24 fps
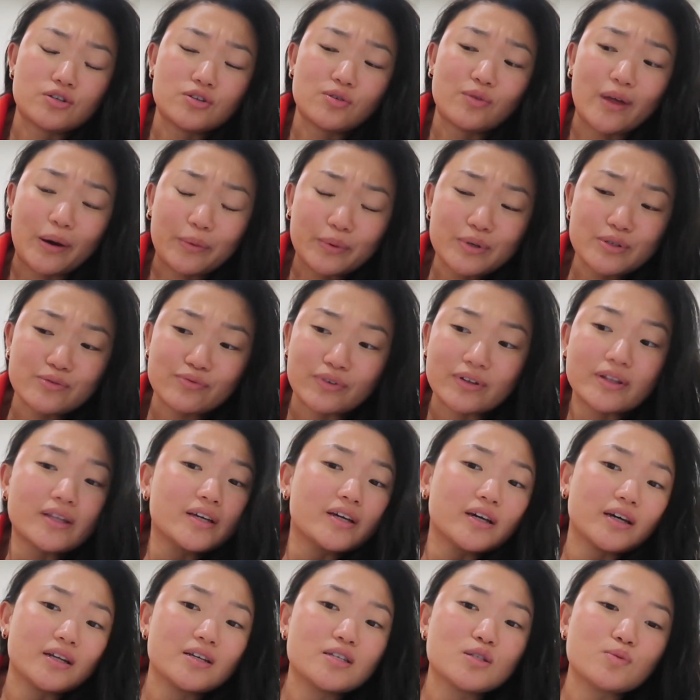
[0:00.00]
so that was really
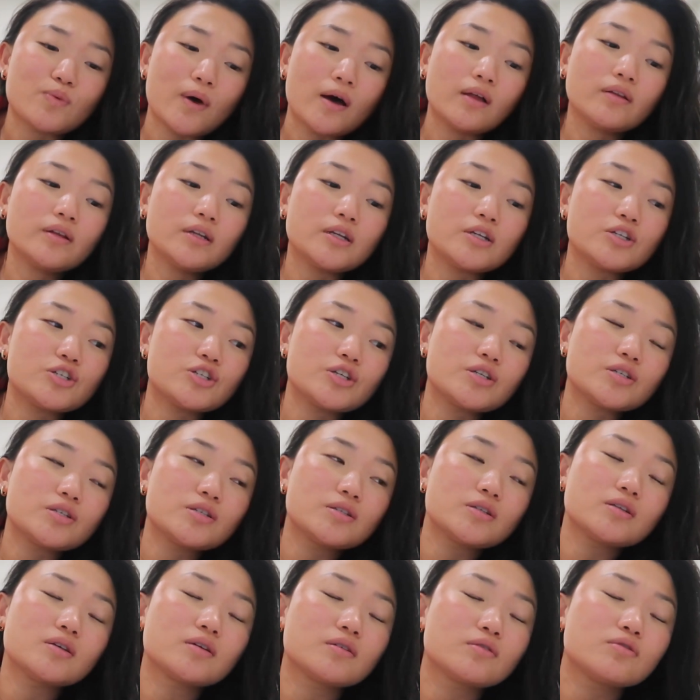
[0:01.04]
good as well, and it
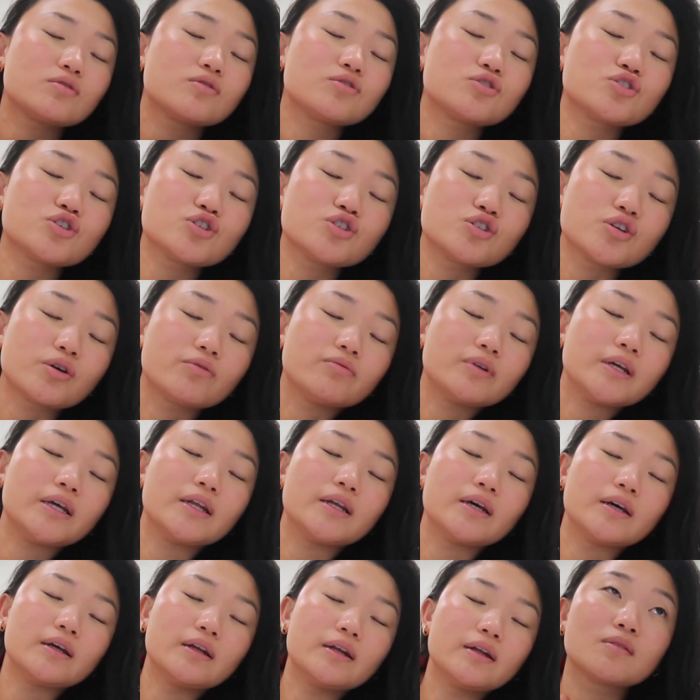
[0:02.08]
just so needed.